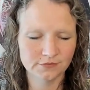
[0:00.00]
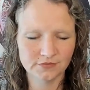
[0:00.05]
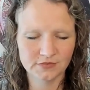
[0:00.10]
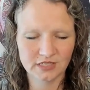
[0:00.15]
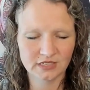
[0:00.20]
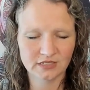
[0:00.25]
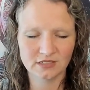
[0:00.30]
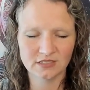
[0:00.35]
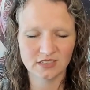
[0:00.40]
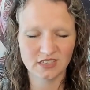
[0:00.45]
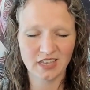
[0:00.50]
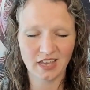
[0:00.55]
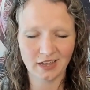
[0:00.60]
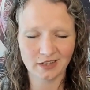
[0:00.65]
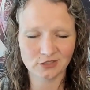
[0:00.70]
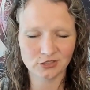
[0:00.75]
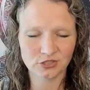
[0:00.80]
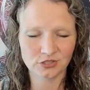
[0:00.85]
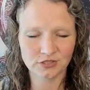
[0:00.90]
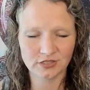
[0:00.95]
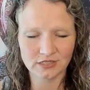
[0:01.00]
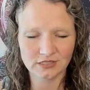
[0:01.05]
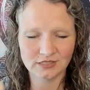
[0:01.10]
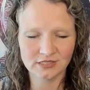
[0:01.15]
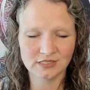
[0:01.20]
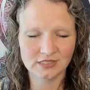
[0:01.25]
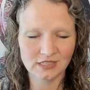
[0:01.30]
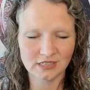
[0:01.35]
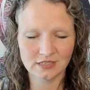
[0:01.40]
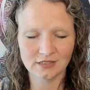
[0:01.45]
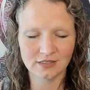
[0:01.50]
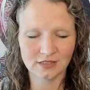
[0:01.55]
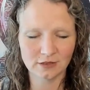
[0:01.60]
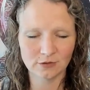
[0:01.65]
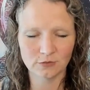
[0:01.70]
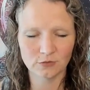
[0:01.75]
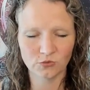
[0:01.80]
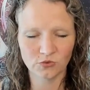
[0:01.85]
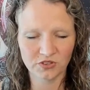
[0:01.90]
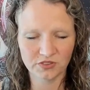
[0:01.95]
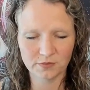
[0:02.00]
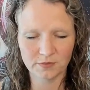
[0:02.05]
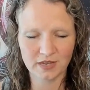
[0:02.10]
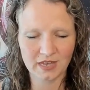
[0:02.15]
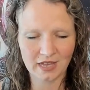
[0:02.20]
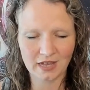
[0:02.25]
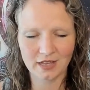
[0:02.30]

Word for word: and you actually see them with my